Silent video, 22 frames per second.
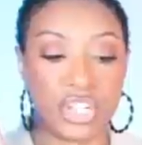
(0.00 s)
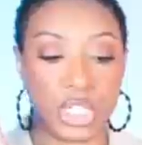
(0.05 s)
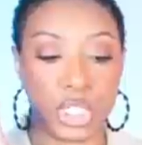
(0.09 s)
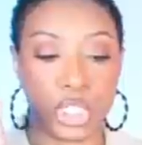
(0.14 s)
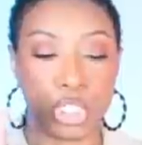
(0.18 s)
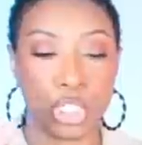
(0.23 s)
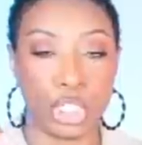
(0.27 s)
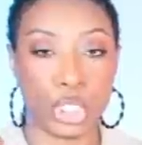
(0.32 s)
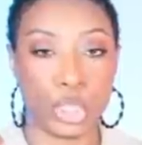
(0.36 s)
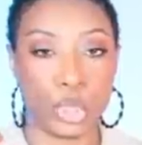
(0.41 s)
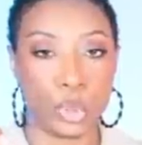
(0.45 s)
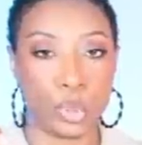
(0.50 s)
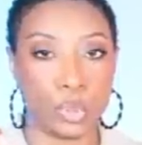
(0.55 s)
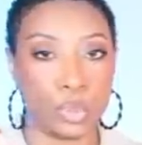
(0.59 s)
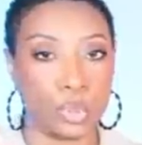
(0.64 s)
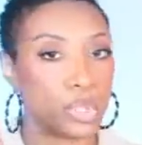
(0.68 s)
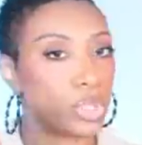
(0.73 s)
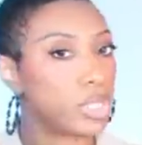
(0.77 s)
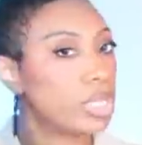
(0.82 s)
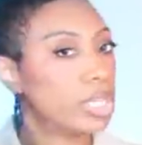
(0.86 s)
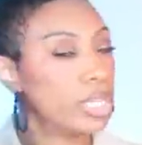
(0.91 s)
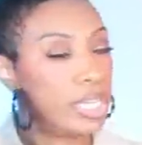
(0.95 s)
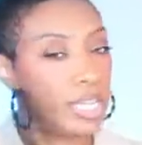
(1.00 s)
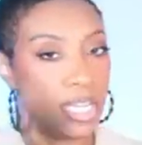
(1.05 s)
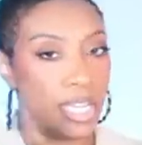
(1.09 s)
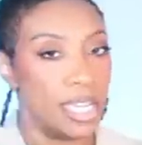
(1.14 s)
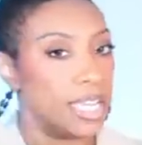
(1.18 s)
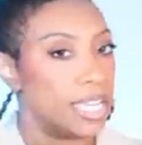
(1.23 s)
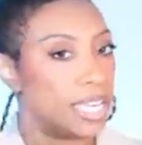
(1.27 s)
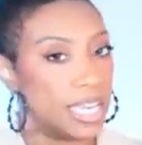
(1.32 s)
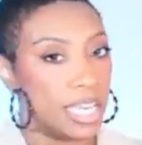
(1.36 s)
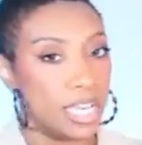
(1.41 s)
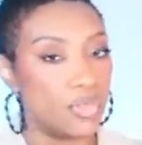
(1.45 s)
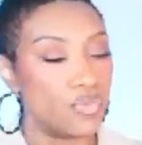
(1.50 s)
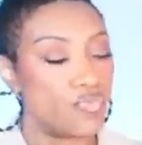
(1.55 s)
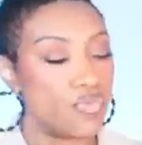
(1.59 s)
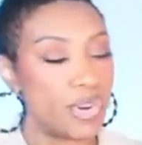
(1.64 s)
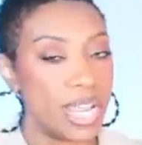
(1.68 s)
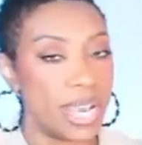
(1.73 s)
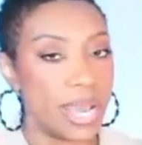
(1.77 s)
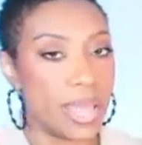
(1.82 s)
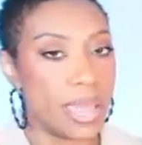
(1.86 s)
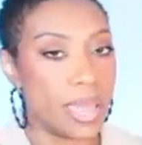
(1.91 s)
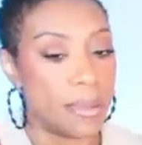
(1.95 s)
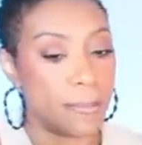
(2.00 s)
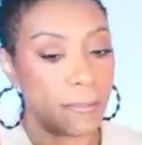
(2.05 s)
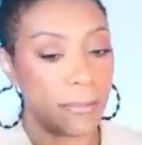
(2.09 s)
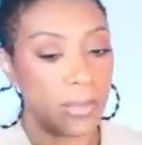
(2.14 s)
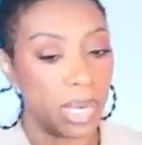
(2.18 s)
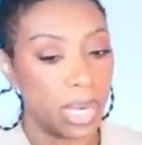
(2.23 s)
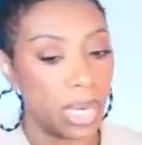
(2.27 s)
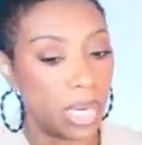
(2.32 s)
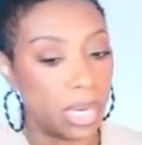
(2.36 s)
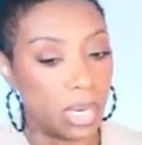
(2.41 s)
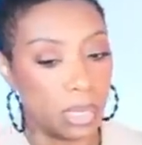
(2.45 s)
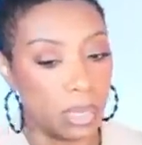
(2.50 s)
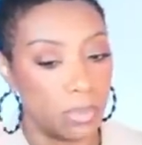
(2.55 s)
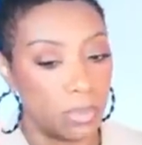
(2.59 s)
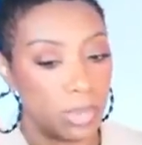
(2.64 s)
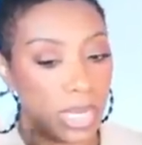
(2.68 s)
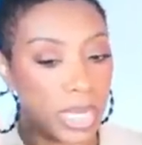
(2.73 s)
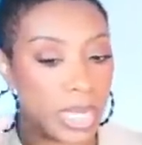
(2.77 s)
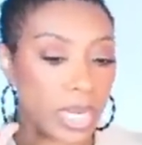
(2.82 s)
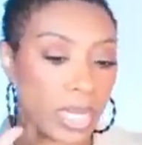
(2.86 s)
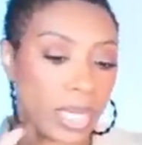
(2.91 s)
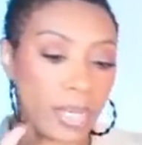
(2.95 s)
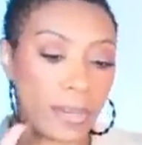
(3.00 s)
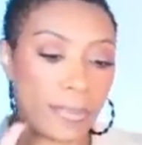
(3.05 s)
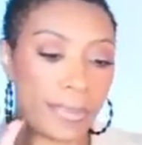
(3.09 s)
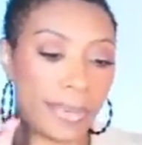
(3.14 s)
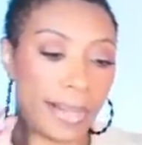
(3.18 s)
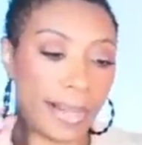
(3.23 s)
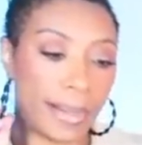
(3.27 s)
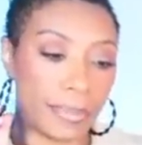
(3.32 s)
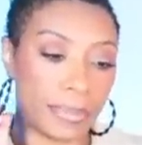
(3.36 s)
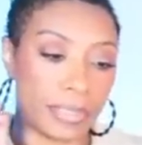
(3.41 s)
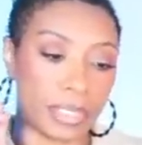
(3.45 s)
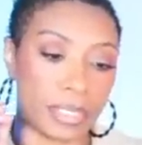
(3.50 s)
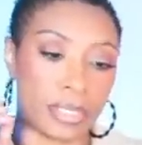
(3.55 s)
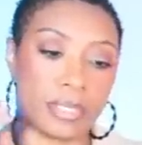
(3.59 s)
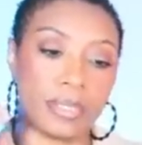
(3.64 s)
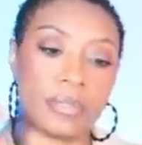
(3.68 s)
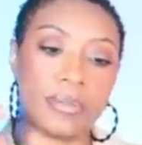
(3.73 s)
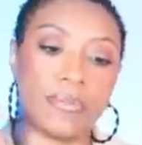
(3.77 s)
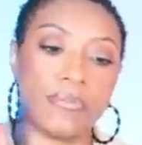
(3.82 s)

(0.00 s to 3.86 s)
the shoes, get ready. Buckle up. We got a couple options.